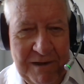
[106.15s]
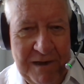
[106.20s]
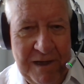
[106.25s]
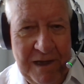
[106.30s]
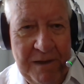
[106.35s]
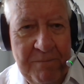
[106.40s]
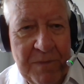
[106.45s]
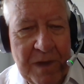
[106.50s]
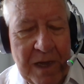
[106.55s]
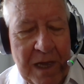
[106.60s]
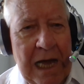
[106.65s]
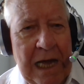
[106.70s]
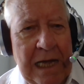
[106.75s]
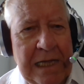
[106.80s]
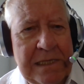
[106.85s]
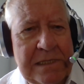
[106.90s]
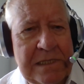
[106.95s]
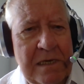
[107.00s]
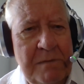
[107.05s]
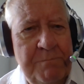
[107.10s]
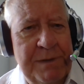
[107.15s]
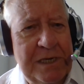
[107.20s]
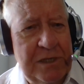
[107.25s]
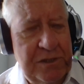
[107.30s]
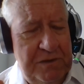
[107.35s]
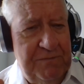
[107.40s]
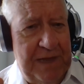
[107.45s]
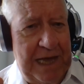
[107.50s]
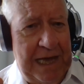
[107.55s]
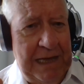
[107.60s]
Okay. And so
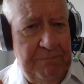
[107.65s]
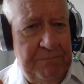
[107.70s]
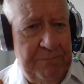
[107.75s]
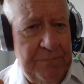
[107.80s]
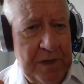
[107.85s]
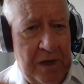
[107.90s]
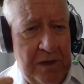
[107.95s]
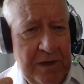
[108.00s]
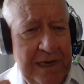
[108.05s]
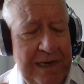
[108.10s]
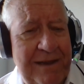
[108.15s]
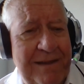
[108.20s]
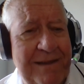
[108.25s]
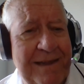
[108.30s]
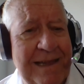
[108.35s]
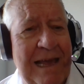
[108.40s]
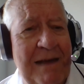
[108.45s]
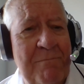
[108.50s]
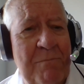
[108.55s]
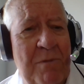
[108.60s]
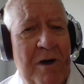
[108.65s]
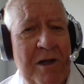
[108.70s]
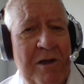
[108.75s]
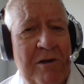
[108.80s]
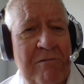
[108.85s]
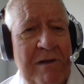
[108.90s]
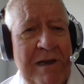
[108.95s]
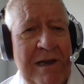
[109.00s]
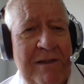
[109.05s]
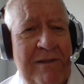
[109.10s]
because of that, I needed to get my
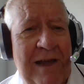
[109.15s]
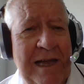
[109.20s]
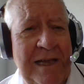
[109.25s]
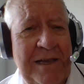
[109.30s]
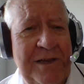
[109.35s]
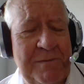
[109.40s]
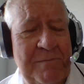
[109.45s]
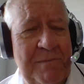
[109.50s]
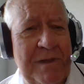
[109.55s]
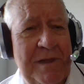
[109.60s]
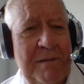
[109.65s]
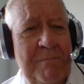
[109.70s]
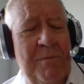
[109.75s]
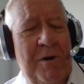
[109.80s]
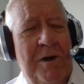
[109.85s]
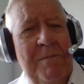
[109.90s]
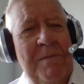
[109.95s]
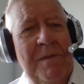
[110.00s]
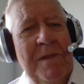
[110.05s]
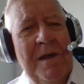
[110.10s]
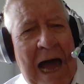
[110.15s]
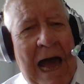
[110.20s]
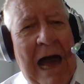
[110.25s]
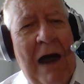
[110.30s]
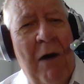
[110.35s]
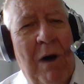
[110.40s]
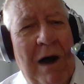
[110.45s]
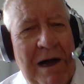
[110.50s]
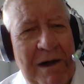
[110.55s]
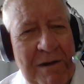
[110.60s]
accreditation,
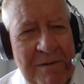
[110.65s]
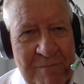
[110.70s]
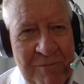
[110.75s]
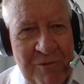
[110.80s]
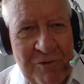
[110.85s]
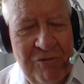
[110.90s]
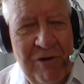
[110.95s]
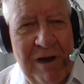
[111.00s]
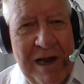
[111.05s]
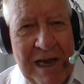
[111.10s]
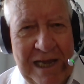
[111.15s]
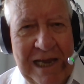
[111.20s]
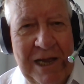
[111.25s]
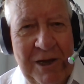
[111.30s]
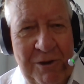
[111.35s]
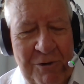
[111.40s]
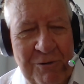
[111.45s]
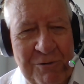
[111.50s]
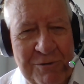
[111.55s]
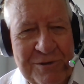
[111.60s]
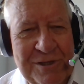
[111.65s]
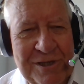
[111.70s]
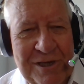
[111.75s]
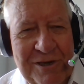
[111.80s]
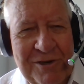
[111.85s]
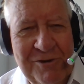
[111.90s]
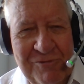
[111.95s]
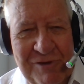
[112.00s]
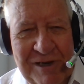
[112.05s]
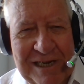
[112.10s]
our training course
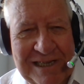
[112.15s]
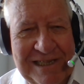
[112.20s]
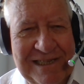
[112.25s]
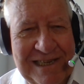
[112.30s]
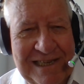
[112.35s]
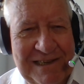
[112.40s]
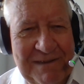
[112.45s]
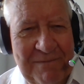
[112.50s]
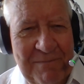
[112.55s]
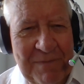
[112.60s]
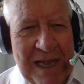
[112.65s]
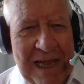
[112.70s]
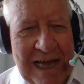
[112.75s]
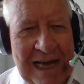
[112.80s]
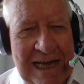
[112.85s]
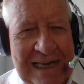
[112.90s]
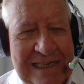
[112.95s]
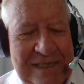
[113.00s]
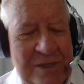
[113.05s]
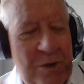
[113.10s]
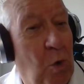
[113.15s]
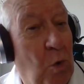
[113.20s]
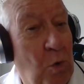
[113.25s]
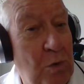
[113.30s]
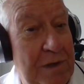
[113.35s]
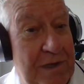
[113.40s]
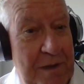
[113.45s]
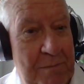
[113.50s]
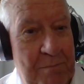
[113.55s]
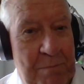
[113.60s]
accredited, and it's
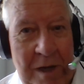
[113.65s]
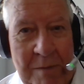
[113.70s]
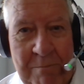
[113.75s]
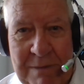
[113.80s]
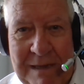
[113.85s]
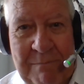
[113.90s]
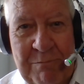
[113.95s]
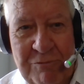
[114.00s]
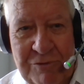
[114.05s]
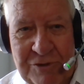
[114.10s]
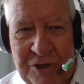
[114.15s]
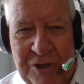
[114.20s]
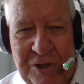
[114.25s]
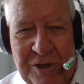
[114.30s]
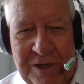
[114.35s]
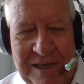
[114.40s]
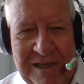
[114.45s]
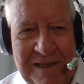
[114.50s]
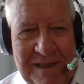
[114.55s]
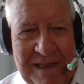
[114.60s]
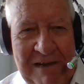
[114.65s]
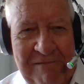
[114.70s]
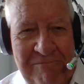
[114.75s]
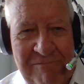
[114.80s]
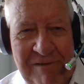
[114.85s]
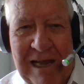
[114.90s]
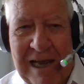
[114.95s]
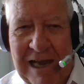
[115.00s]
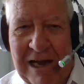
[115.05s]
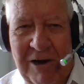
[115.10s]
audited by PeopleCert, and they
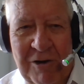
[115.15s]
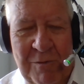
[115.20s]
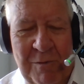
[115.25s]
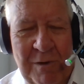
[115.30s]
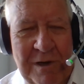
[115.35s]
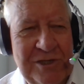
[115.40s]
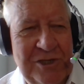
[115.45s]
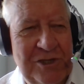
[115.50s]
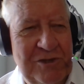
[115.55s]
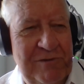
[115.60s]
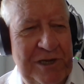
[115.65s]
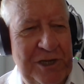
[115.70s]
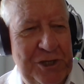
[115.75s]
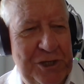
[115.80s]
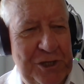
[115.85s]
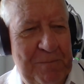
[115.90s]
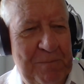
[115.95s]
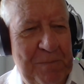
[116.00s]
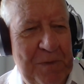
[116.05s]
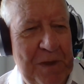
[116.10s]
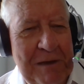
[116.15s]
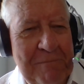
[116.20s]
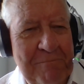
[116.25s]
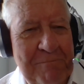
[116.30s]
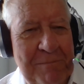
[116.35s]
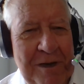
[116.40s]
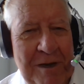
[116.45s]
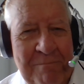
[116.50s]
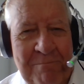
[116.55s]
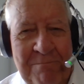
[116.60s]
really are quite stringent.
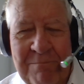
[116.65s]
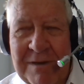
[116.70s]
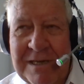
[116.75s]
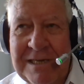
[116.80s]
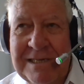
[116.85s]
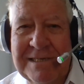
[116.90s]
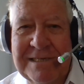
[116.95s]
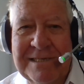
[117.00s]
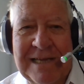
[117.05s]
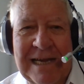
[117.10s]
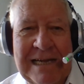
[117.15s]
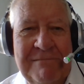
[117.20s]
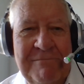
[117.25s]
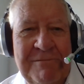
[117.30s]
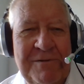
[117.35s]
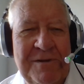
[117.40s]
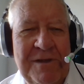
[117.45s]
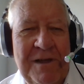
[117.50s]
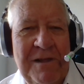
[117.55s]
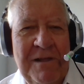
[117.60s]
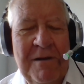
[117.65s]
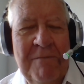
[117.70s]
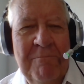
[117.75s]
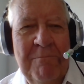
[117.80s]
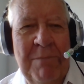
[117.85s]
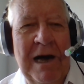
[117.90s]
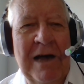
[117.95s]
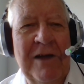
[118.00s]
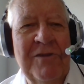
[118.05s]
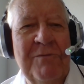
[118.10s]
But I'm pleased to say it was
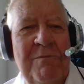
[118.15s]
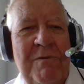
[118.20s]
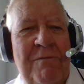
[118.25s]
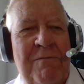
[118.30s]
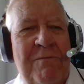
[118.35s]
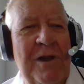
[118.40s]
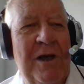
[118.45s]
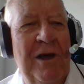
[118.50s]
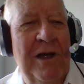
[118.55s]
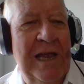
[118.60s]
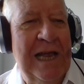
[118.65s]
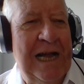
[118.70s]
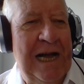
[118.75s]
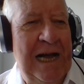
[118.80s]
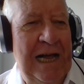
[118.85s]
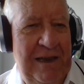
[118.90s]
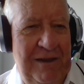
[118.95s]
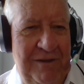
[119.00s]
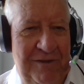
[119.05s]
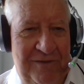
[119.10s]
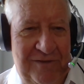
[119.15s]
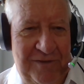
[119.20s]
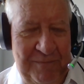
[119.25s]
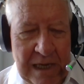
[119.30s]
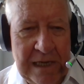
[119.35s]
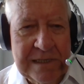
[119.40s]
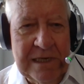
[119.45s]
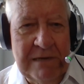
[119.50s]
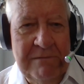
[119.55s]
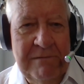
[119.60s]
passed with flying colours.
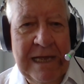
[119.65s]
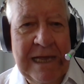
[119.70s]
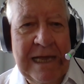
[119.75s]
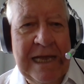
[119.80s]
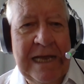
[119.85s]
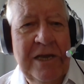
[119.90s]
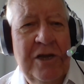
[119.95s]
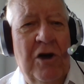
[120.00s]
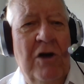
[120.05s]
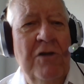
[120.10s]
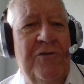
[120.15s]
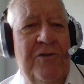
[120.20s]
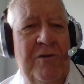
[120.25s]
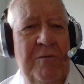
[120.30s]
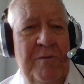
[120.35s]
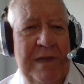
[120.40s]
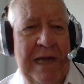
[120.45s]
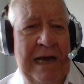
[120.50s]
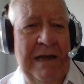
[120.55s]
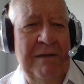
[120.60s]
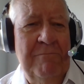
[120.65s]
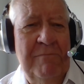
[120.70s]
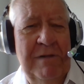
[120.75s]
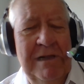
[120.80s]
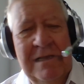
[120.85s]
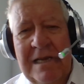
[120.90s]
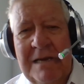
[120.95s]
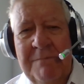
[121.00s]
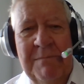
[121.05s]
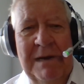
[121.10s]
So in concert with that,
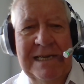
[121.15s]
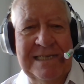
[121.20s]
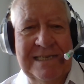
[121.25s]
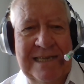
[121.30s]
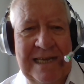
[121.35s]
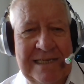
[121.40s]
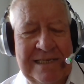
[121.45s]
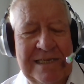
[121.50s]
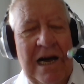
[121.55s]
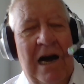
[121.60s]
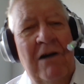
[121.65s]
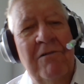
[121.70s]
well, it makes sense.